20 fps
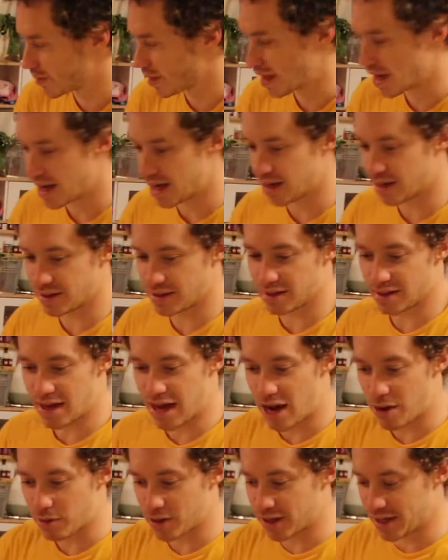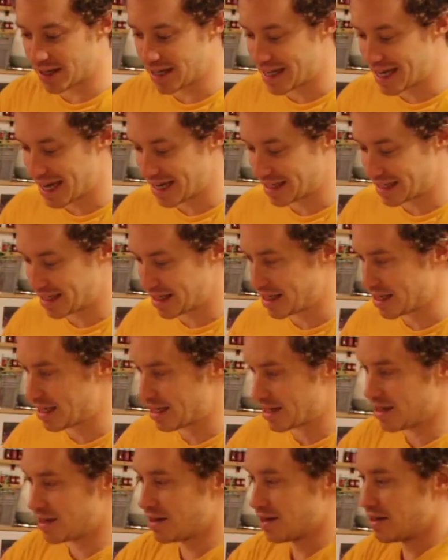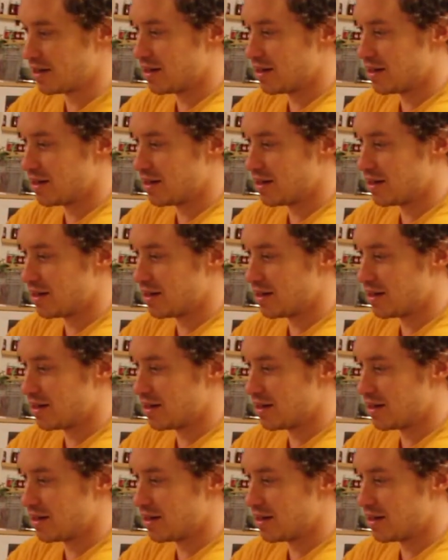And how we're going to get the